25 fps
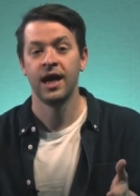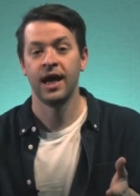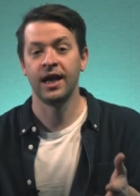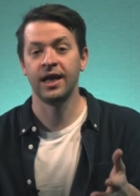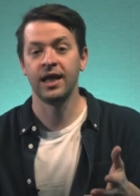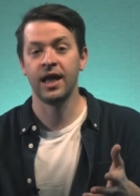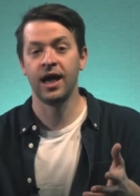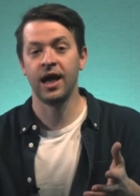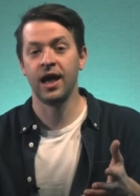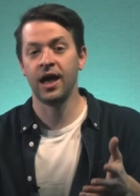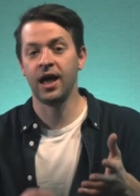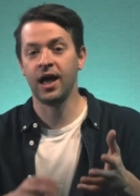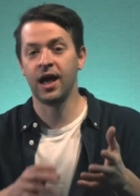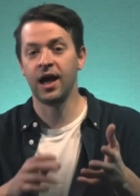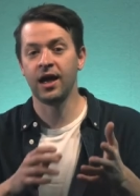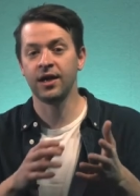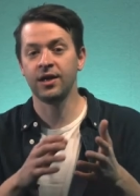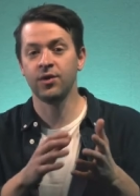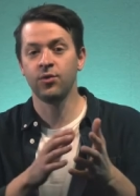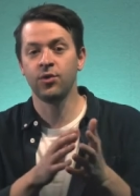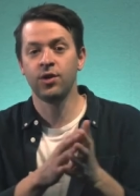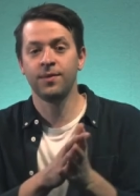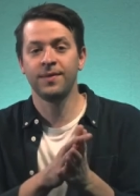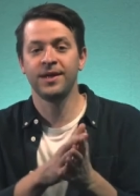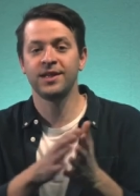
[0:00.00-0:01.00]
And I, I,
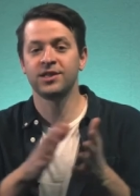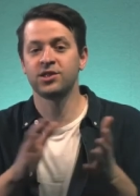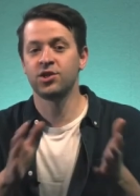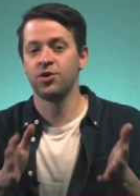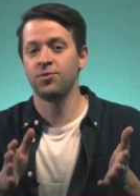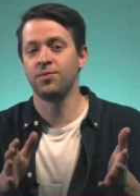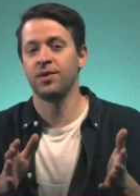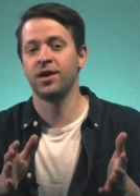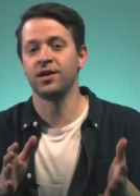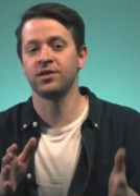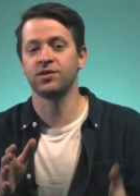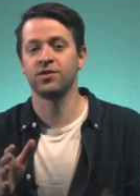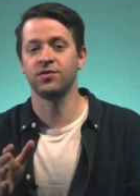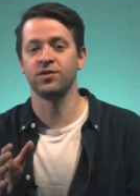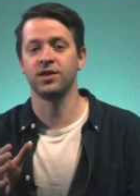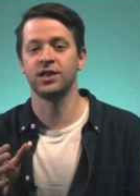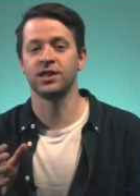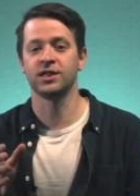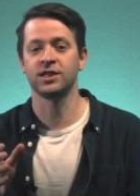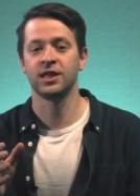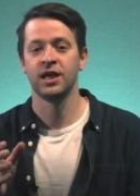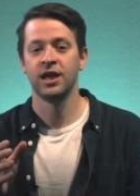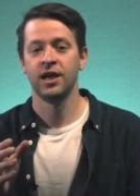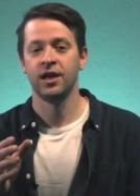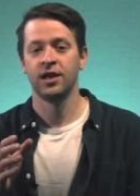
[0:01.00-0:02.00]
don't want to make too much of
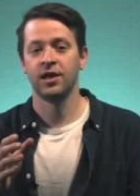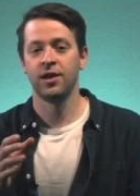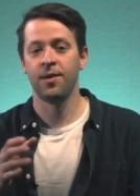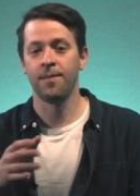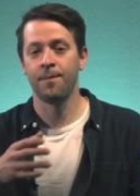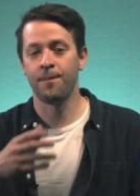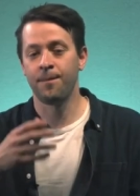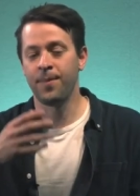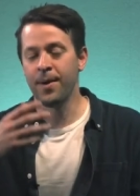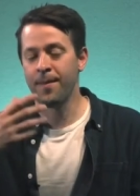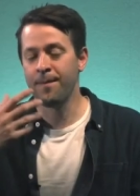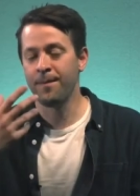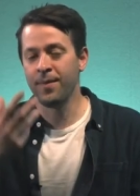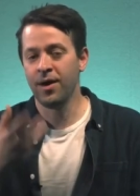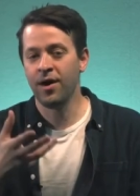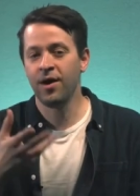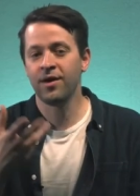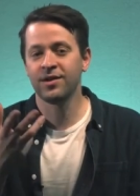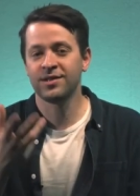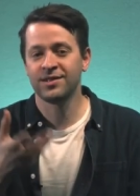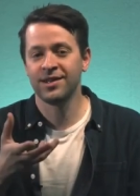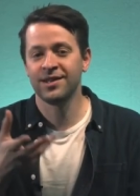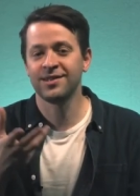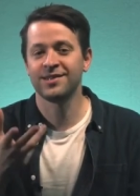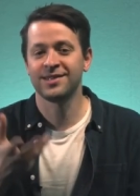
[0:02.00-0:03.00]
this, you know, but
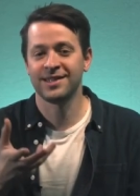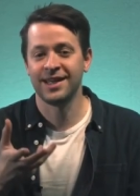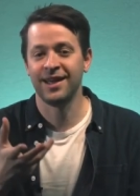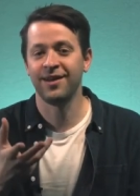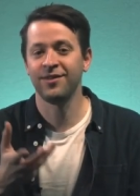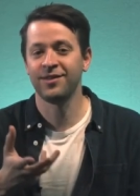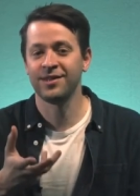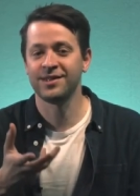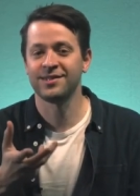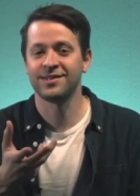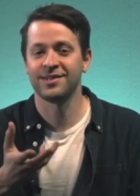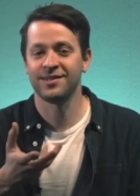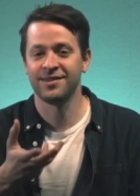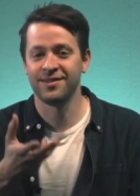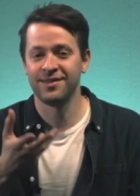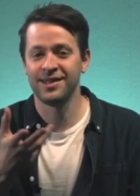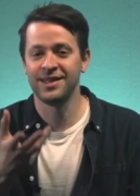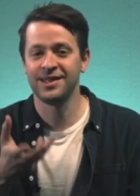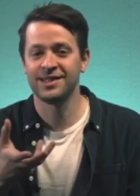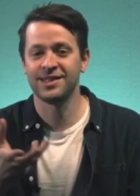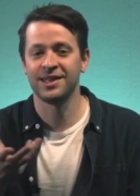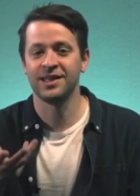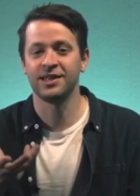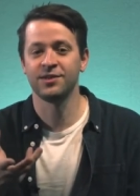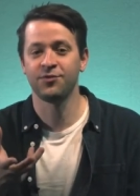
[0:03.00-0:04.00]
Mark does tell this,
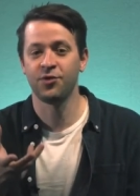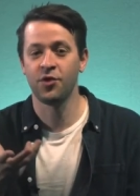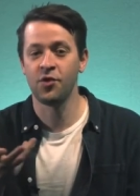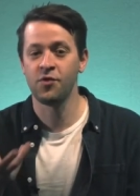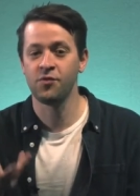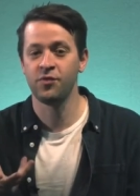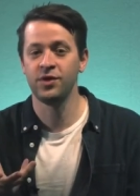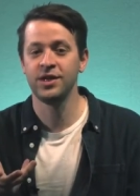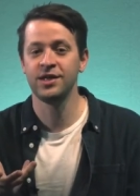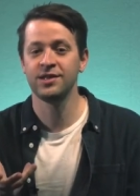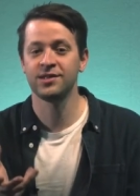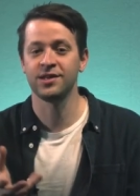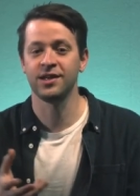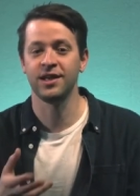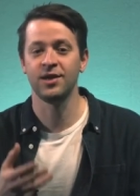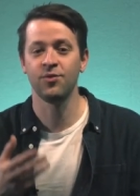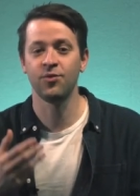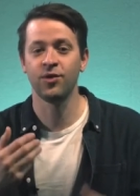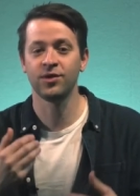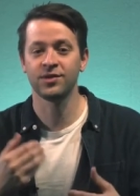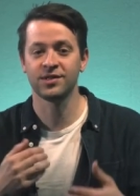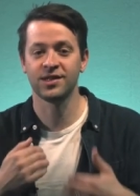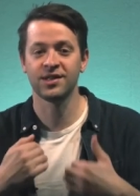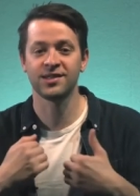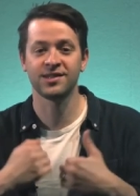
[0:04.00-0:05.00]
these things for a reason. He
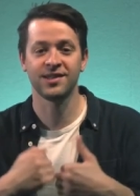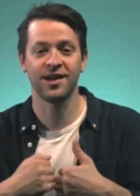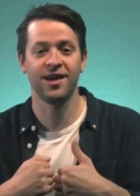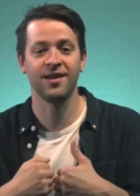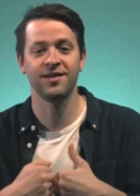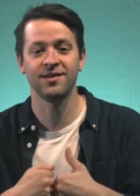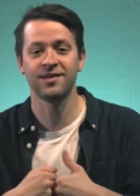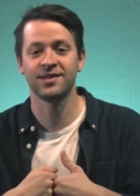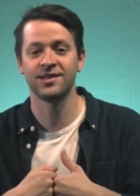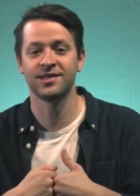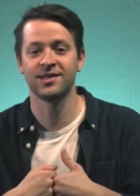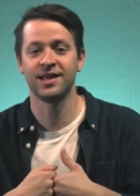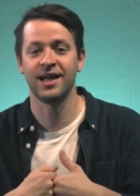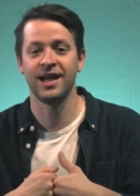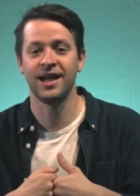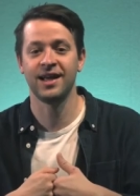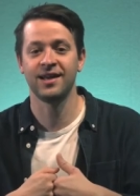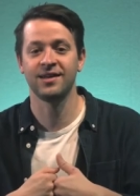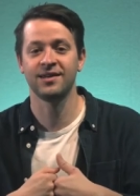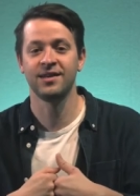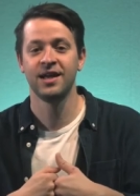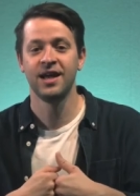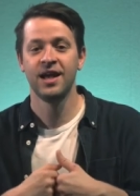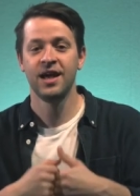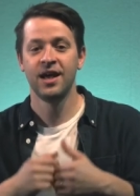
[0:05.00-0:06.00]
wants us to
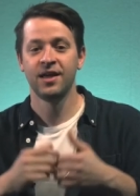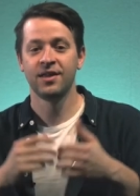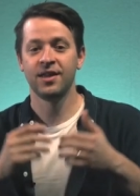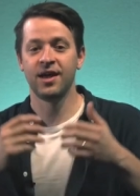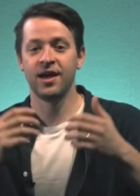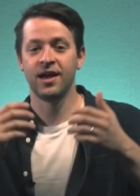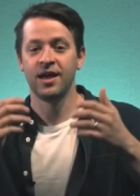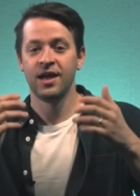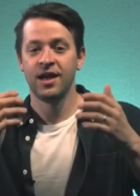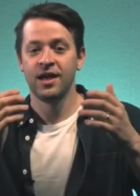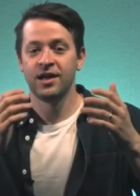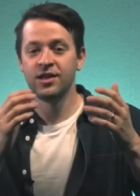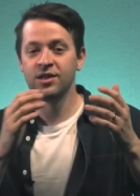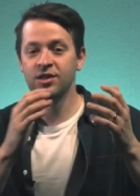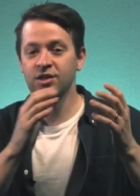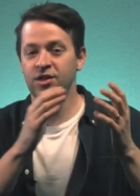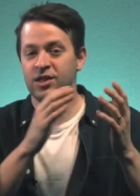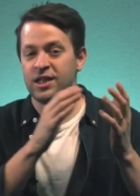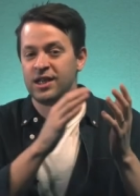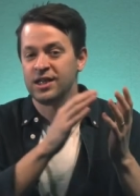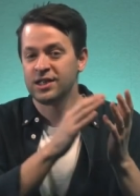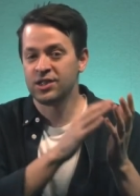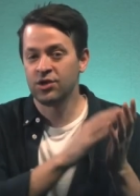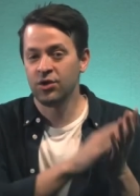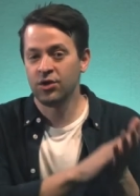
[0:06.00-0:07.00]
understand that
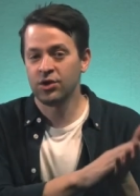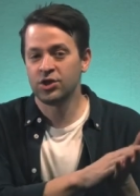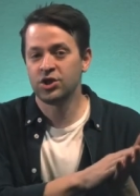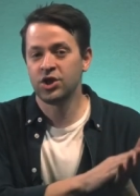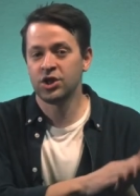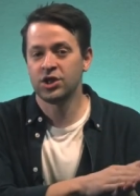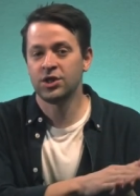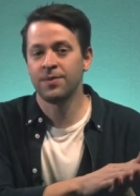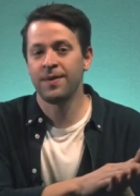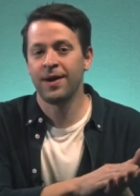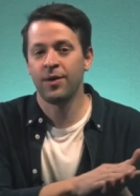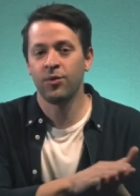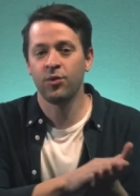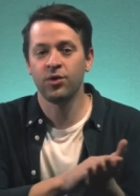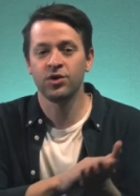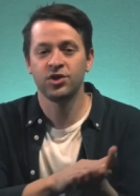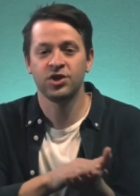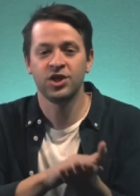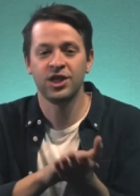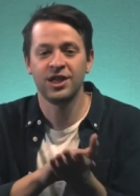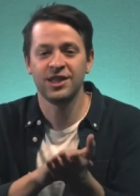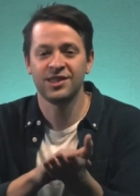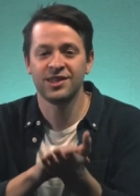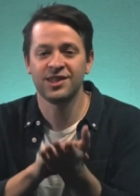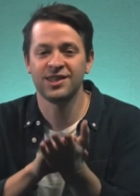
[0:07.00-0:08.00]
it's not just about what
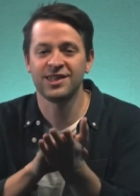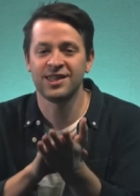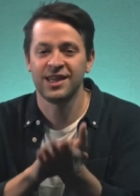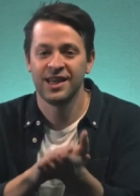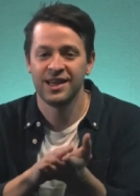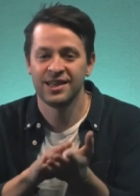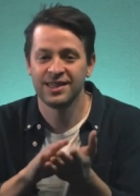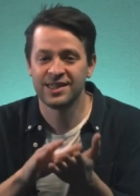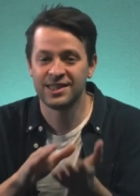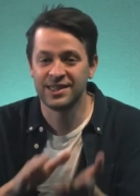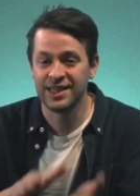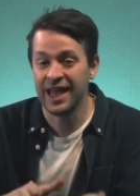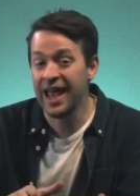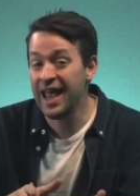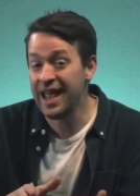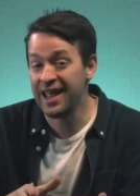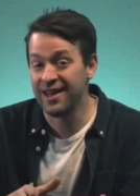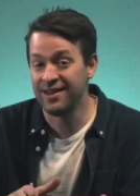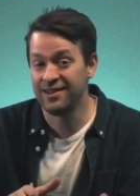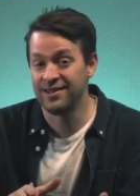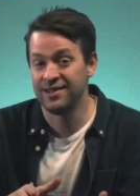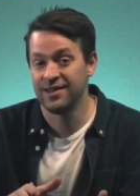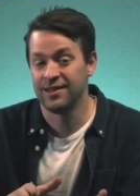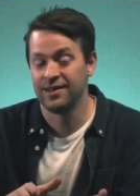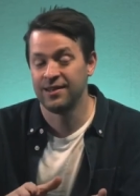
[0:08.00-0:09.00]
Jesus
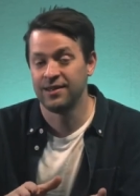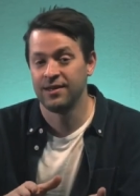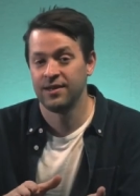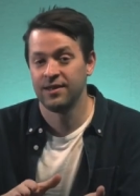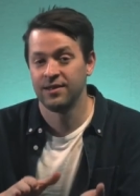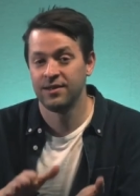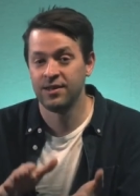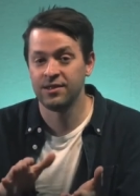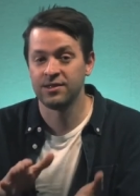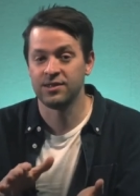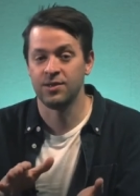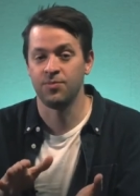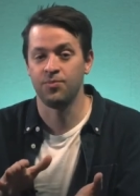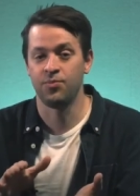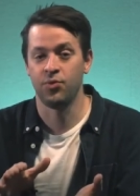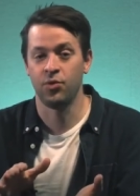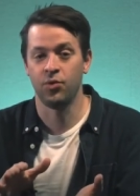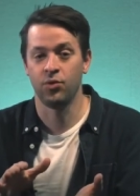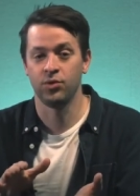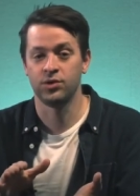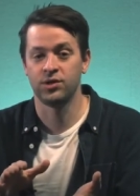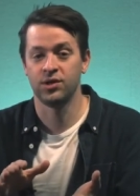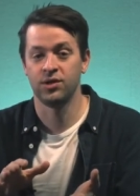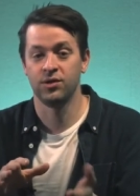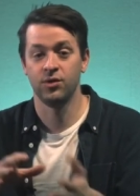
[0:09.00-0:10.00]
said that's
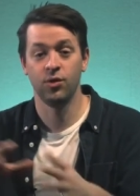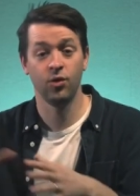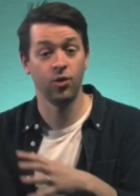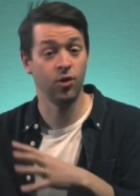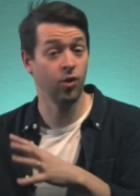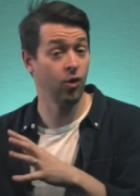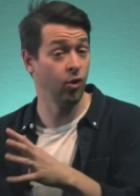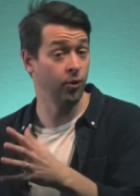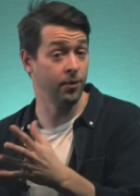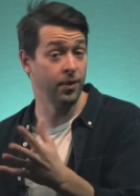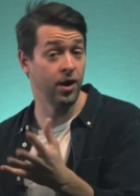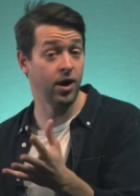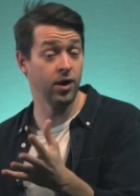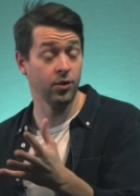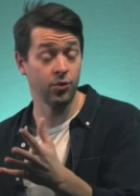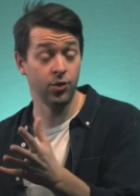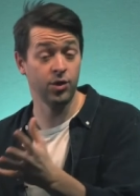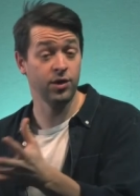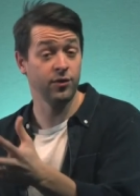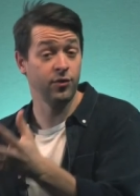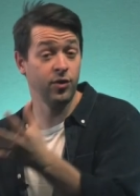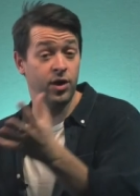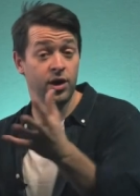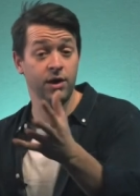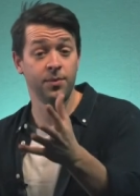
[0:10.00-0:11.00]
important, or, or Mark would
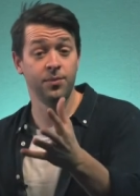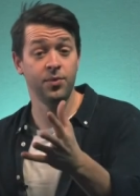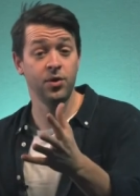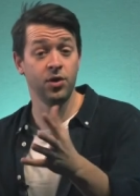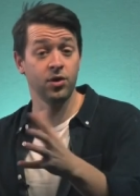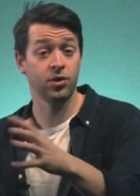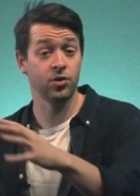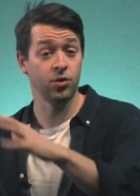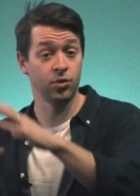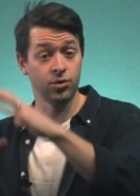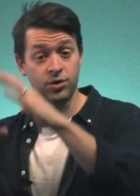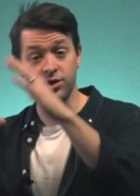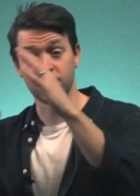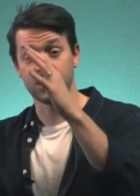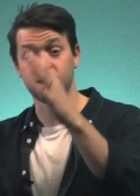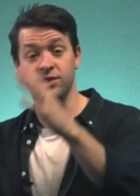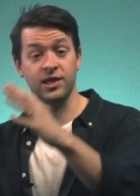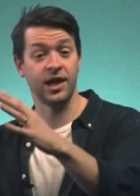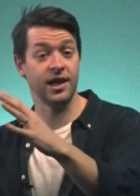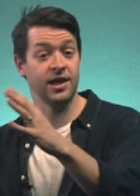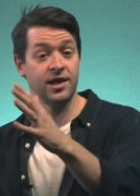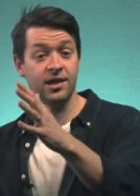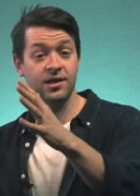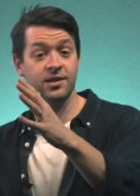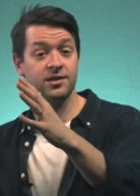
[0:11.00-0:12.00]
have written a book called The
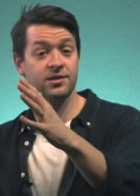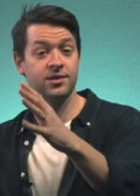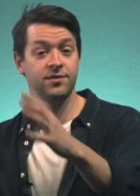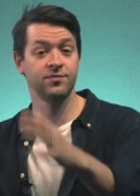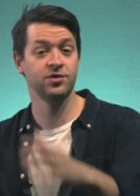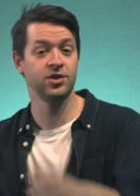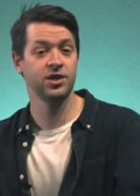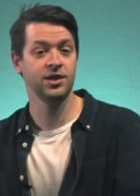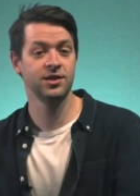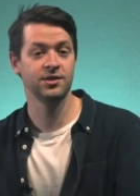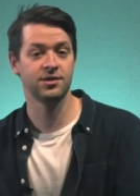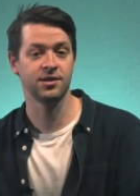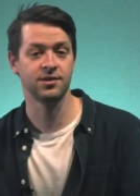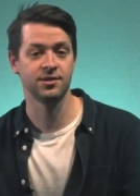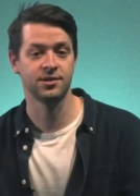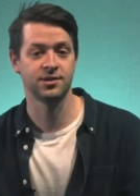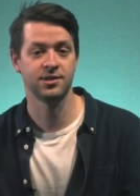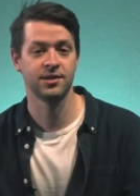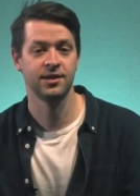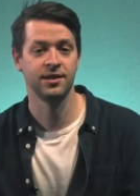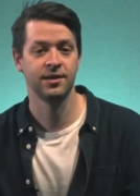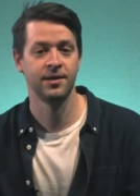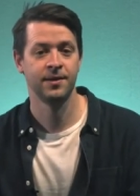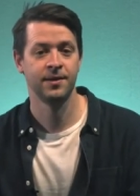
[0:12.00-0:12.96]
Sayings of Jesus.